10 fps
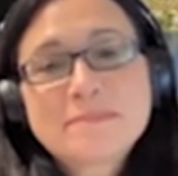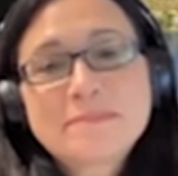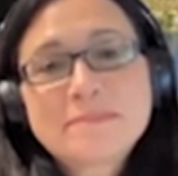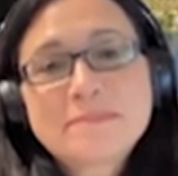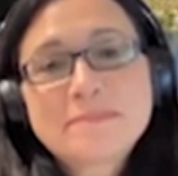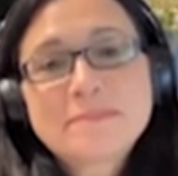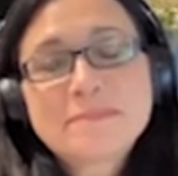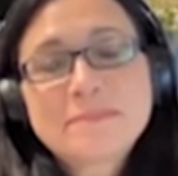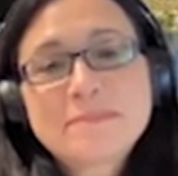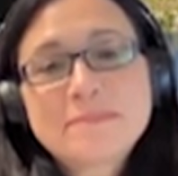
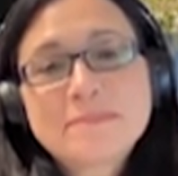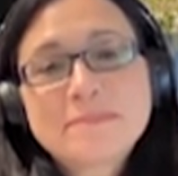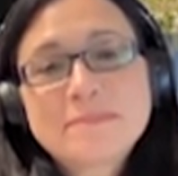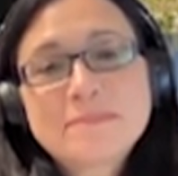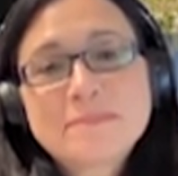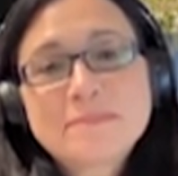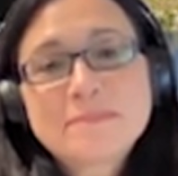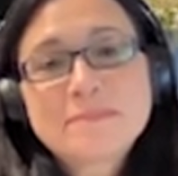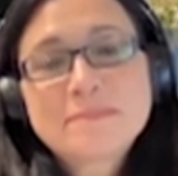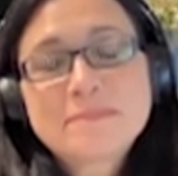
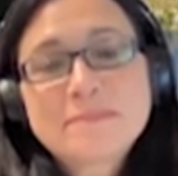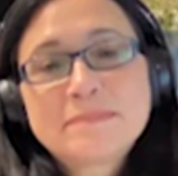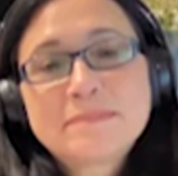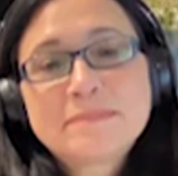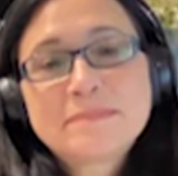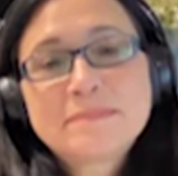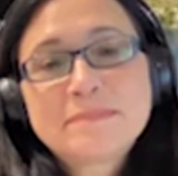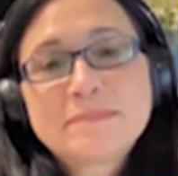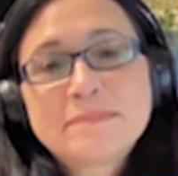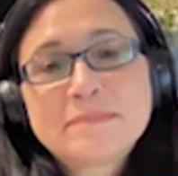
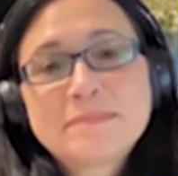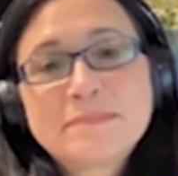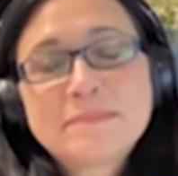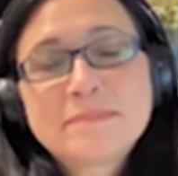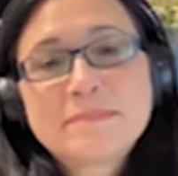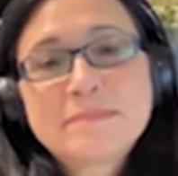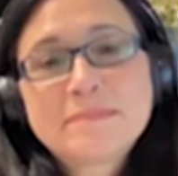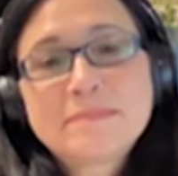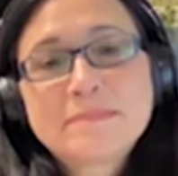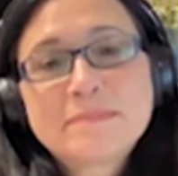
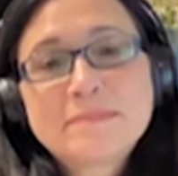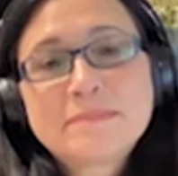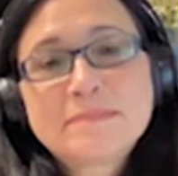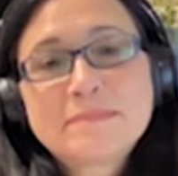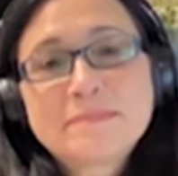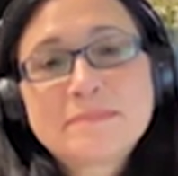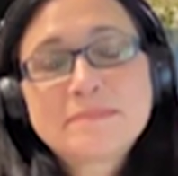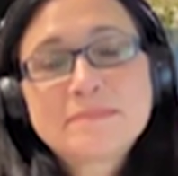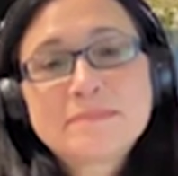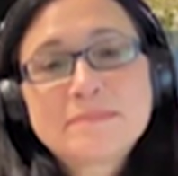
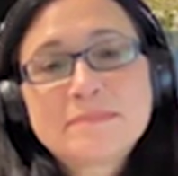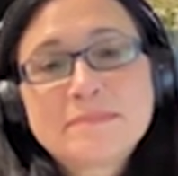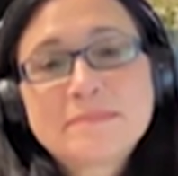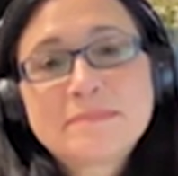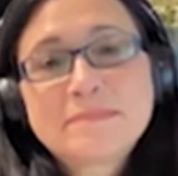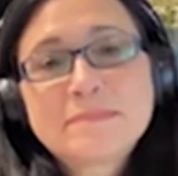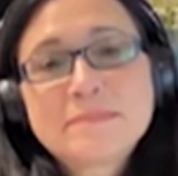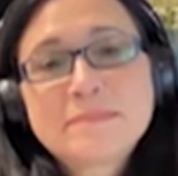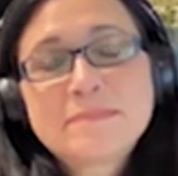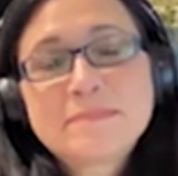
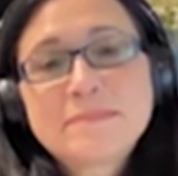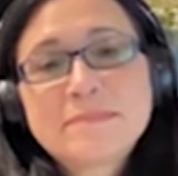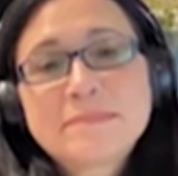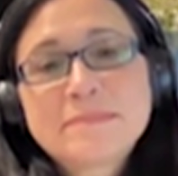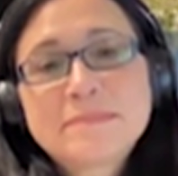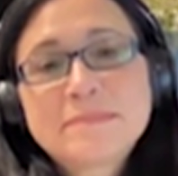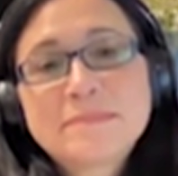(not speaking)